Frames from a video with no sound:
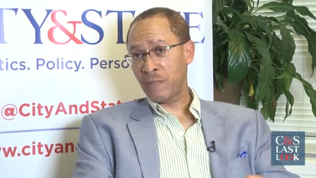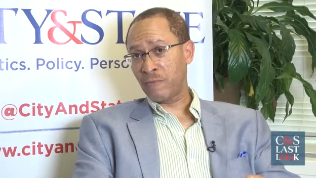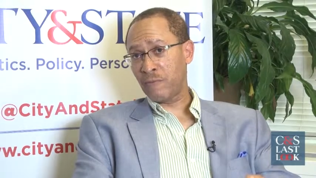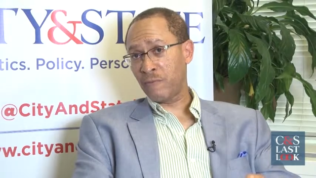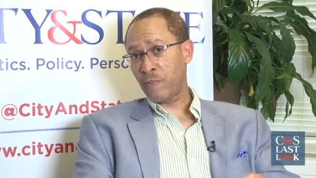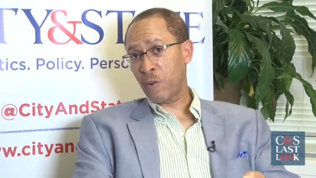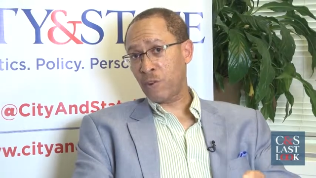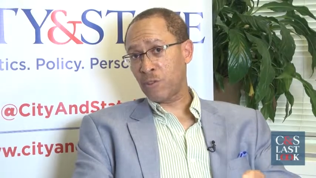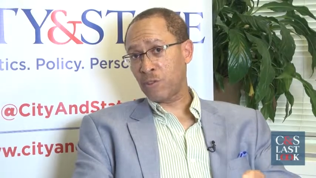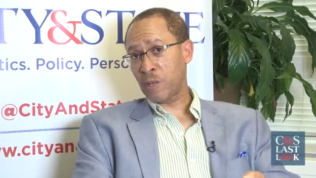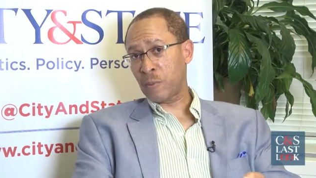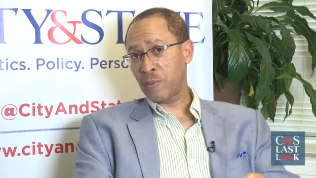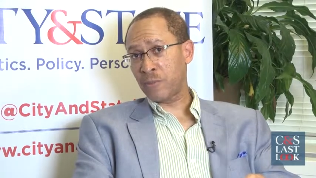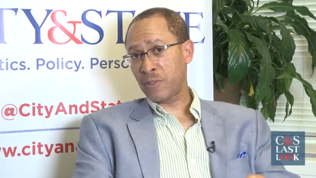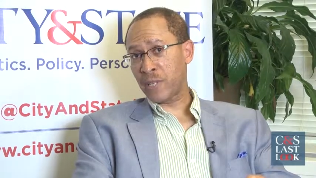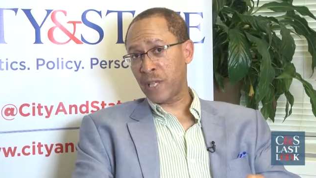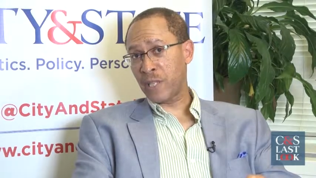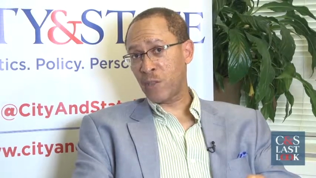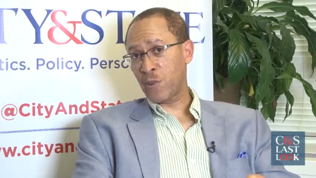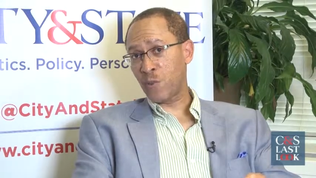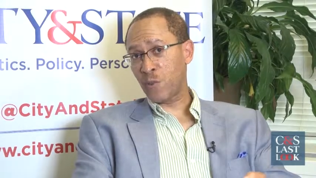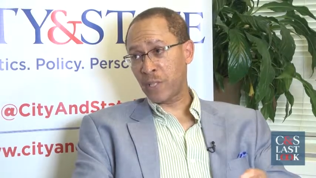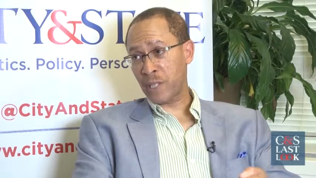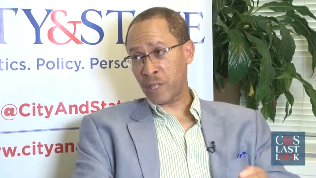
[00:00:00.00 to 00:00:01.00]
folks
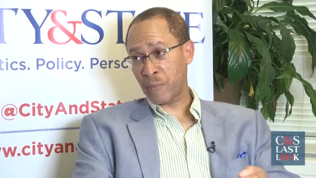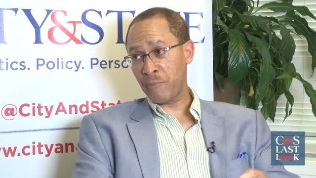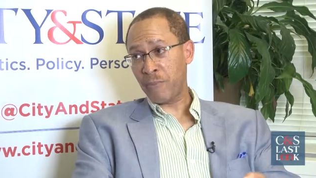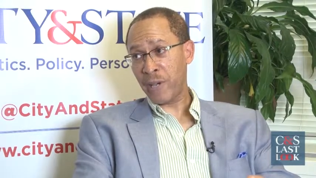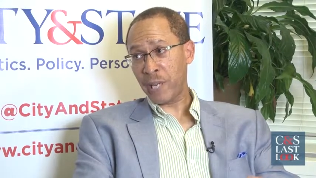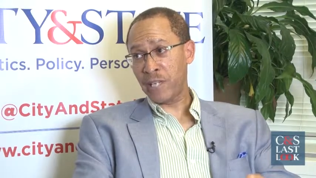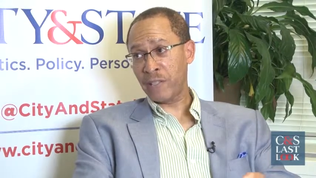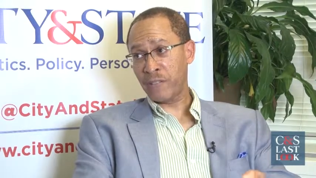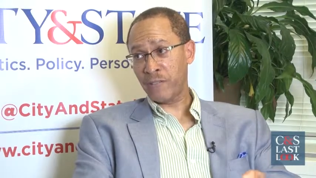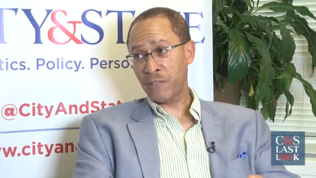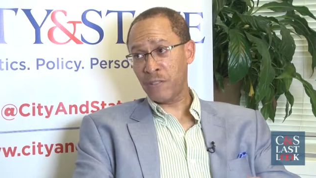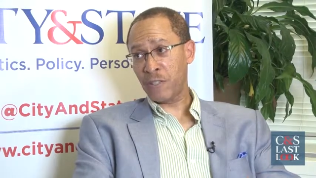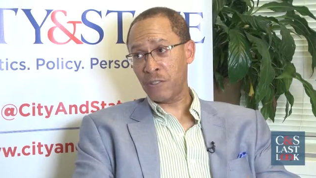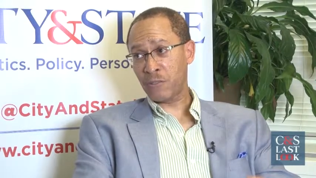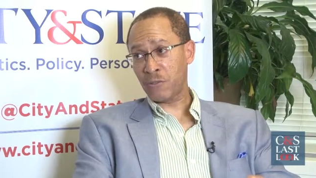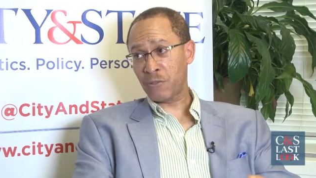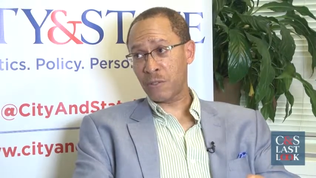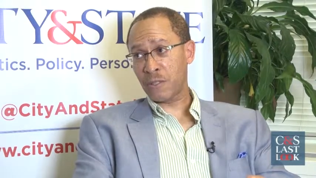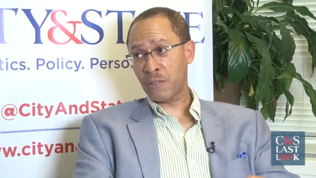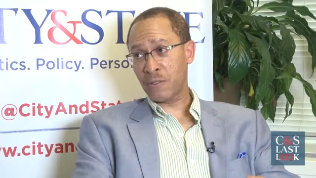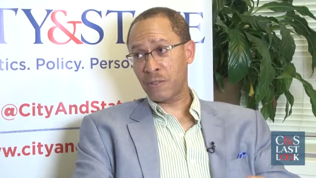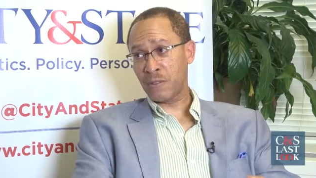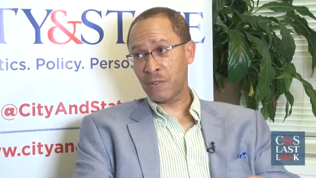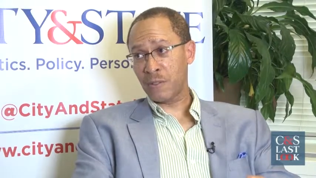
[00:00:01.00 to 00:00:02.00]
upstate who are in competitive
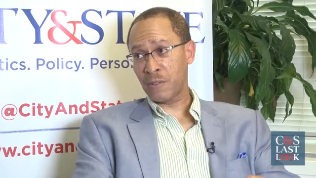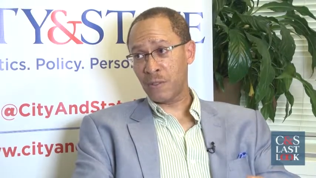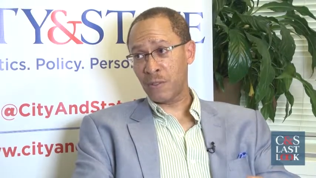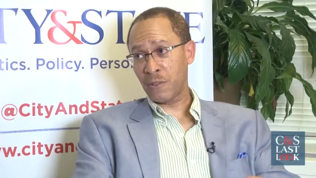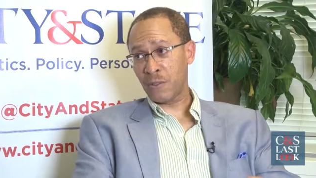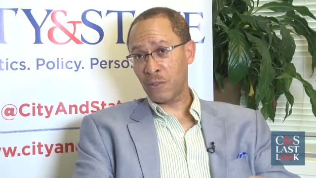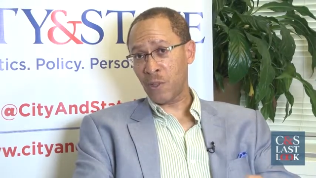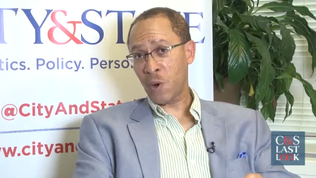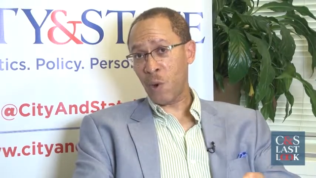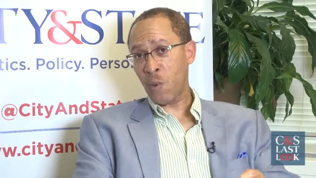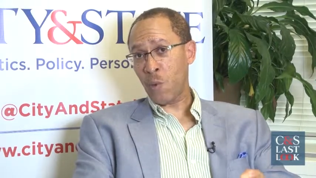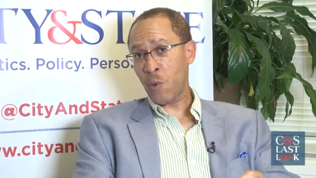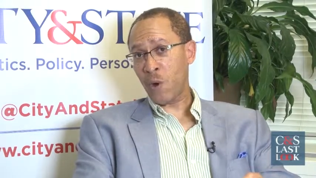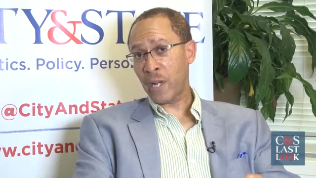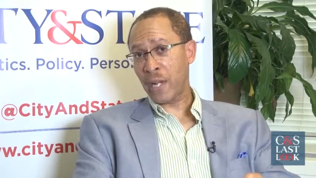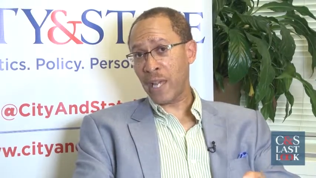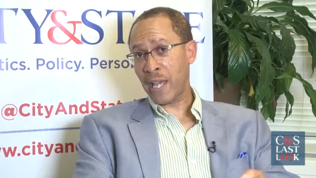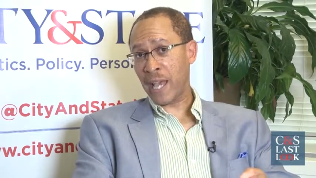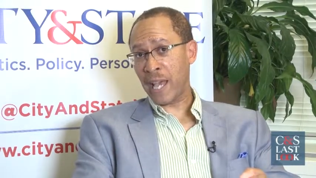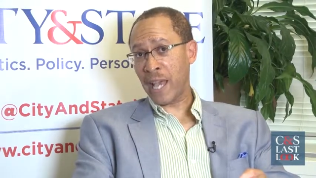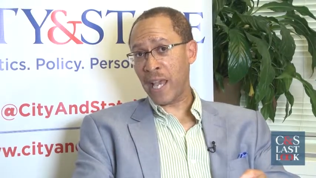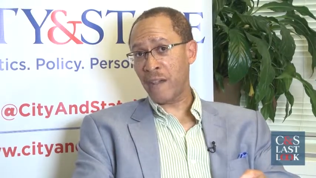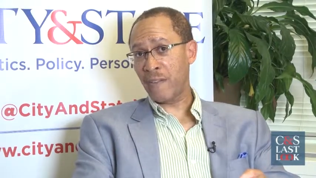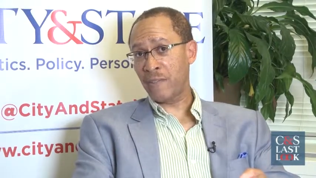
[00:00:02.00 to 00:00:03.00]
districts don't want to
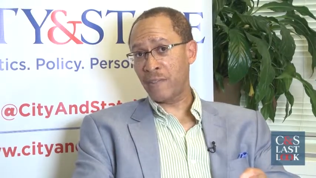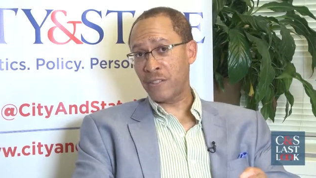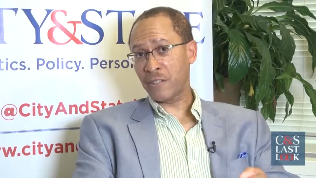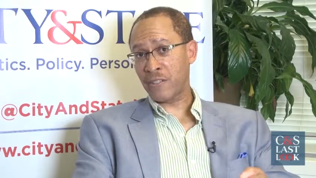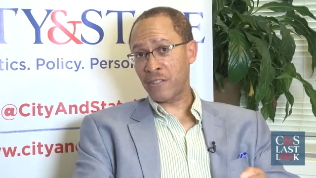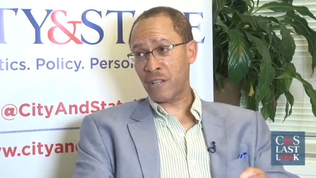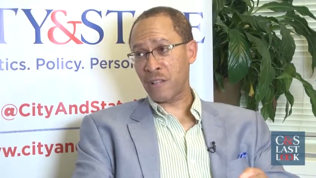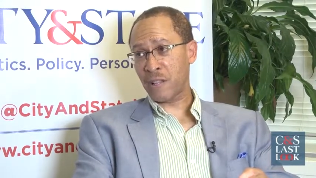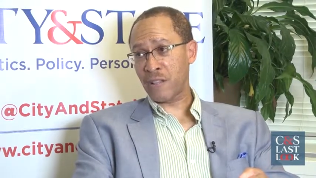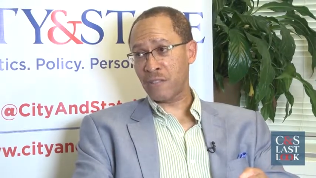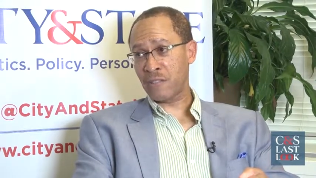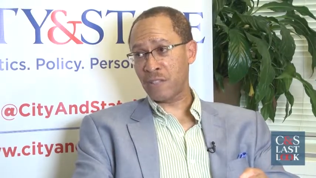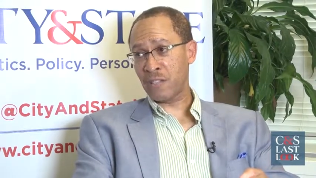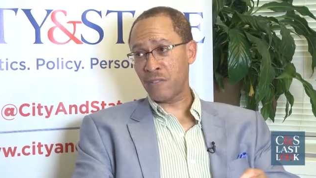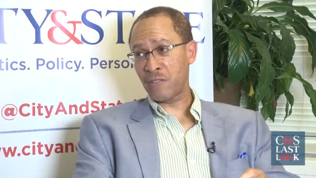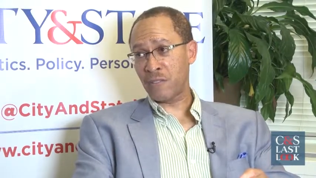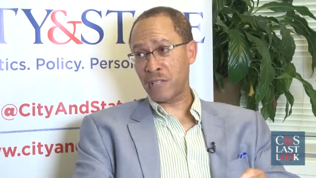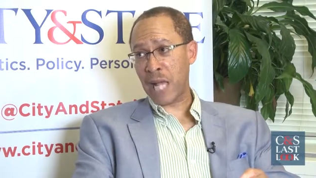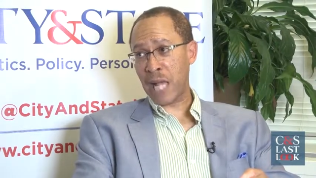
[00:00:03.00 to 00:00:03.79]
have the Shelley Silver